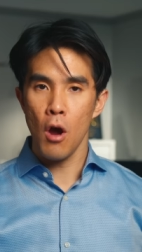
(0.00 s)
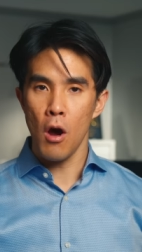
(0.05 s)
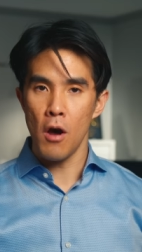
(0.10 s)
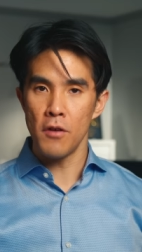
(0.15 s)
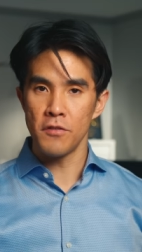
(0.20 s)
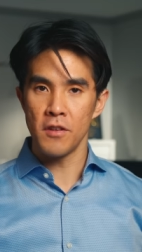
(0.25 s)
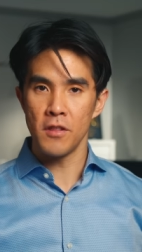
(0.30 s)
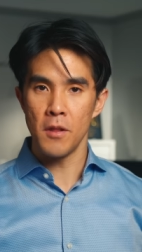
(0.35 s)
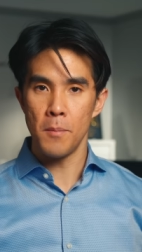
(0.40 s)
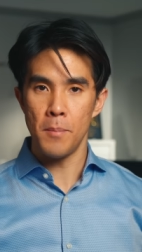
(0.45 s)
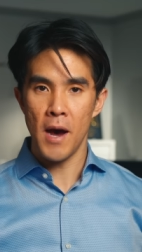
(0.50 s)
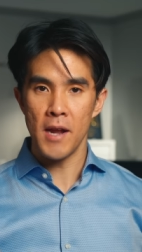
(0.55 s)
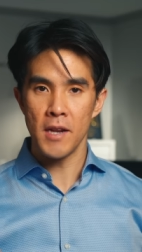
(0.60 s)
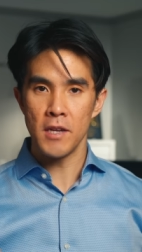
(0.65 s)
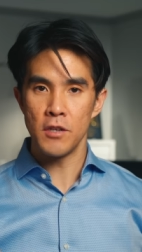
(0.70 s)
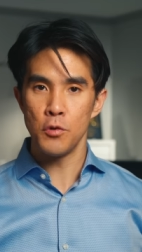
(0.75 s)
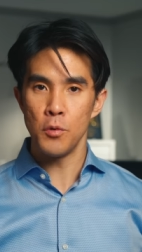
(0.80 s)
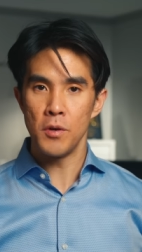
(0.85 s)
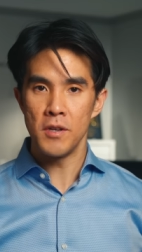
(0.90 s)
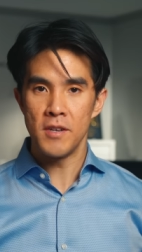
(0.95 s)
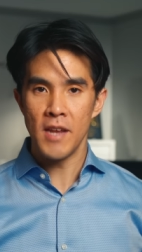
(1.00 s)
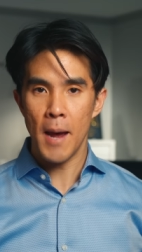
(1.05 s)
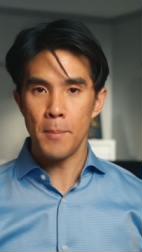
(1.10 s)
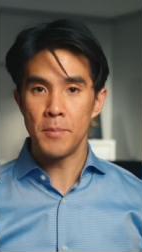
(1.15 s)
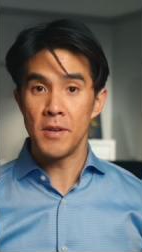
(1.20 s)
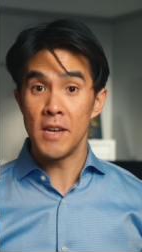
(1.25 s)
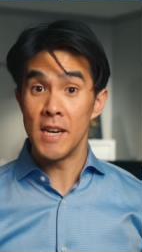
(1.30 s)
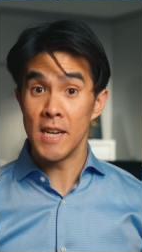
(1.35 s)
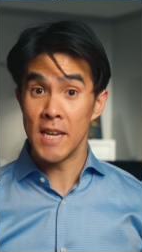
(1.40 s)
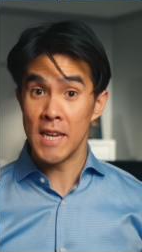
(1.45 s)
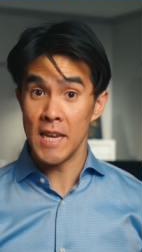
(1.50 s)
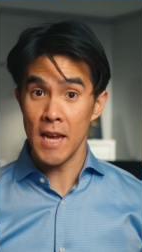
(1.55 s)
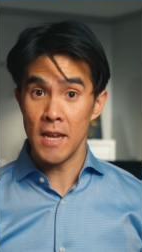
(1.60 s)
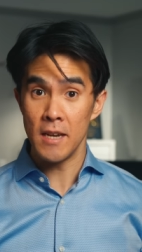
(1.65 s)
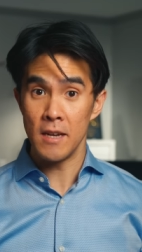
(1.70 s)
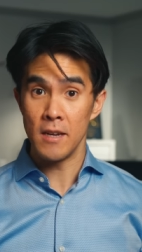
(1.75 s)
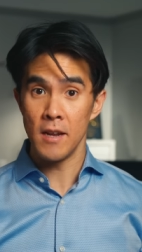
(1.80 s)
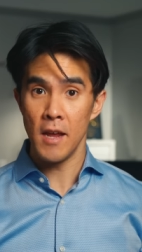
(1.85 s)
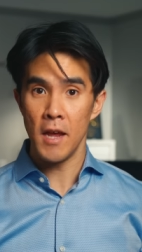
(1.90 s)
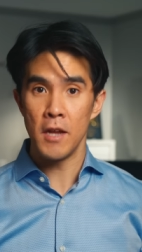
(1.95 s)
causing the body to adapt
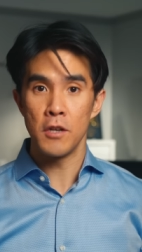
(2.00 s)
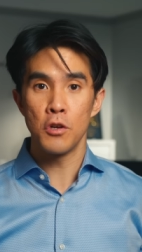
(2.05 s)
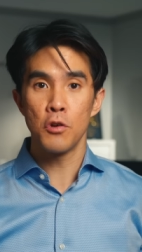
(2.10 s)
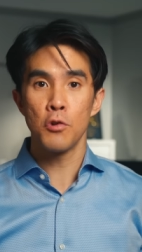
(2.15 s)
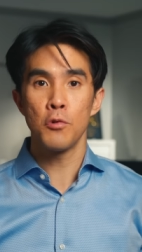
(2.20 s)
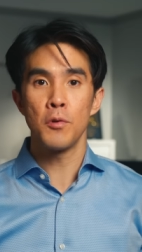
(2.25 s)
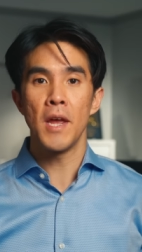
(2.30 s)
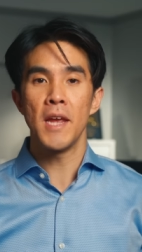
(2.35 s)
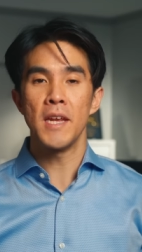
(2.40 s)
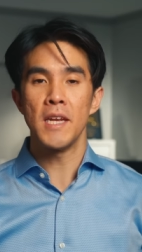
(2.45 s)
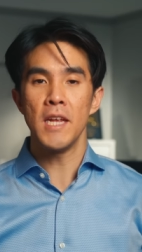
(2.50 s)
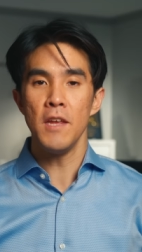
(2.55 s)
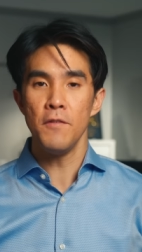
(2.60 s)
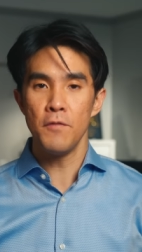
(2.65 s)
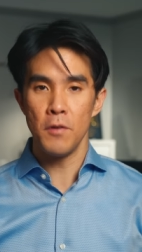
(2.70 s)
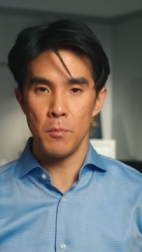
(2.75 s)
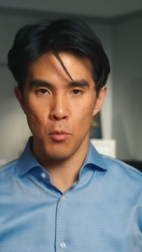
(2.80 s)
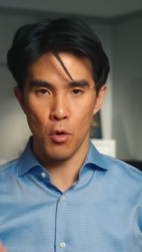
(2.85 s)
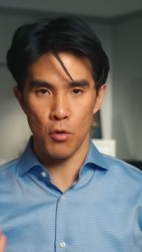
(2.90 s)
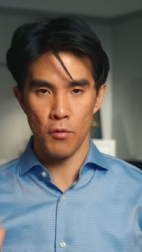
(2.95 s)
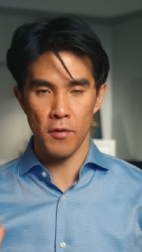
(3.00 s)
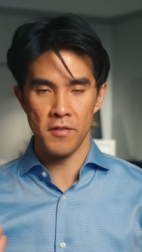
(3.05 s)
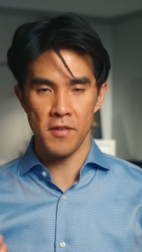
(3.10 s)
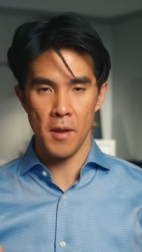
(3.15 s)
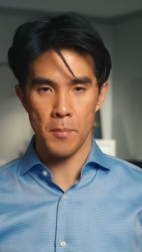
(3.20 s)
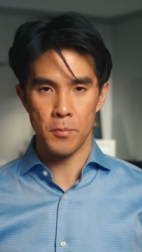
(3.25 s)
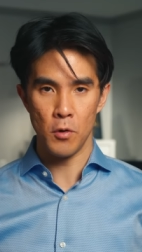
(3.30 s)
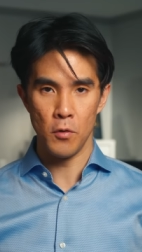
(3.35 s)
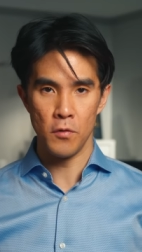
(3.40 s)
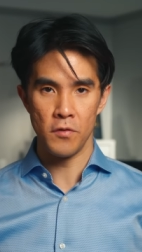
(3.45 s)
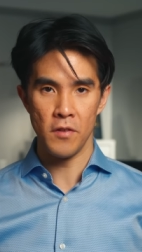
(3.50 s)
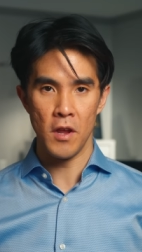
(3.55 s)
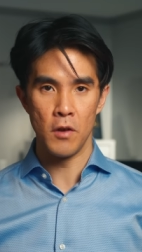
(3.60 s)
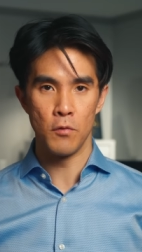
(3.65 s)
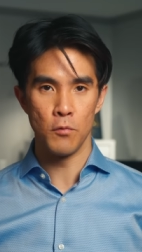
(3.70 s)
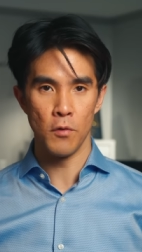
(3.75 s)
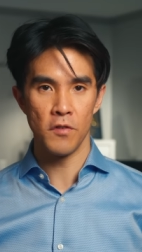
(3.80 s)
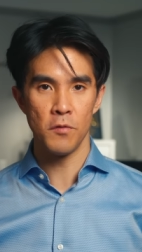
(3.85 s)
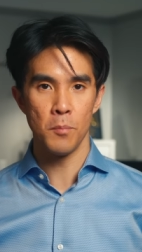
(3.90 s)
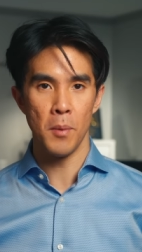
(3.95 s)
again and create even more receptors in
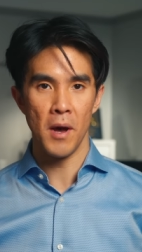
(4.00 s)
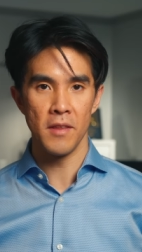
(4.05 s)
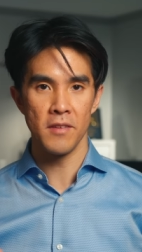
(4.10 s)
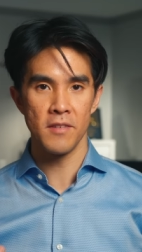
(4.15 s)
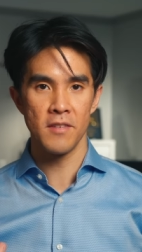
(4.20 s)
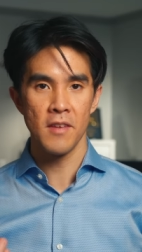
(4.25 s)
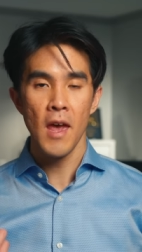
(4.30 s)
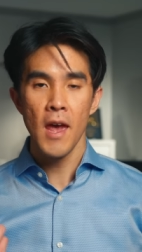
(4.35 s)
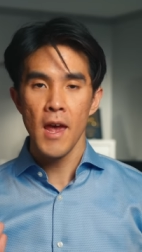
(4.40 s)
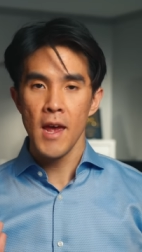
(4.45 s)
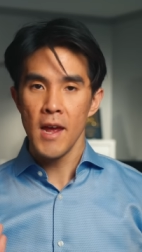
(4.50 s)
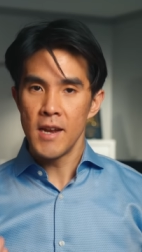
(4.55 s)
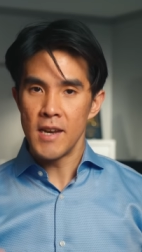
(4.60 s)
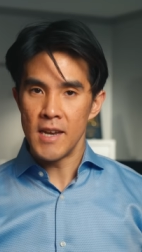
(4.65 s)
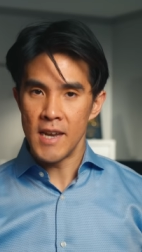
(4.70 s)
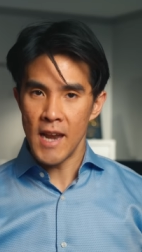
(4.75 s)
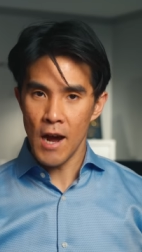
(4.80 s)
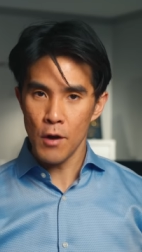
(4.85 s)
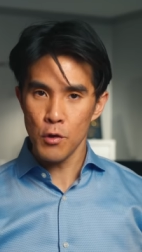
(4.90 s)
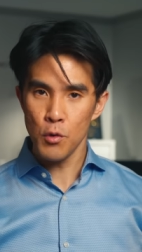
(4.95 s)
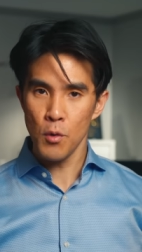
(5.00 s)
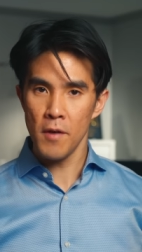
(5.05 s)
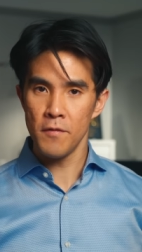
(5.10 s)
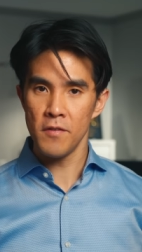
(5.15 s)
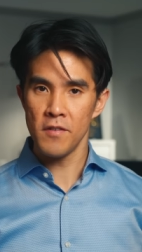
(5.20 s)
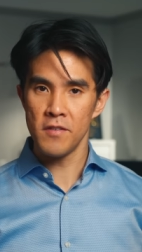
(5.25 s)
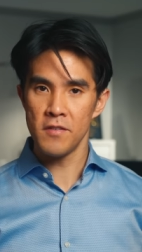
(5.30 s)
response. Now you have a